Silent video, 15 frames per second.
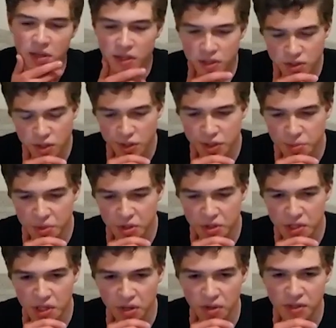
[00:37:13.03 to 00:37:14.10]
those are all some good
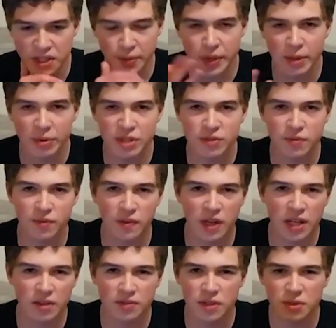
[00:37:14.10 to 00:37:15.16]
years. I'm not much of a
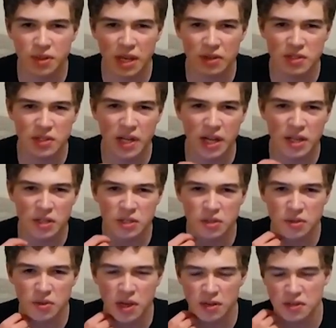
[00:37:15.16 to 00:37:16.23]
fan of 2009 and
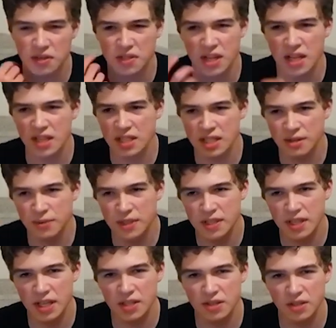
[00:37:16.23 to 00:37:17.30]
2010. Some of the
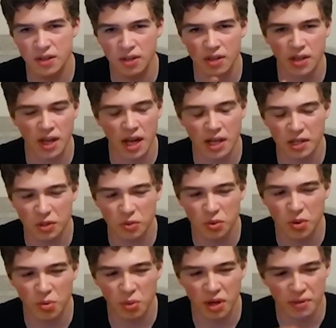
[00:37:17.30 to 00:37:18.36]
sets are kind of
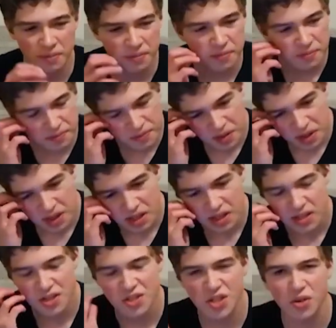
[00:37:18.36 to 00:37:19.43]
cool, but
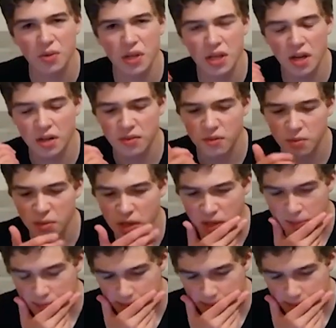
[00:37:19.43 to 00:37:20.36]
this generally cut it for me.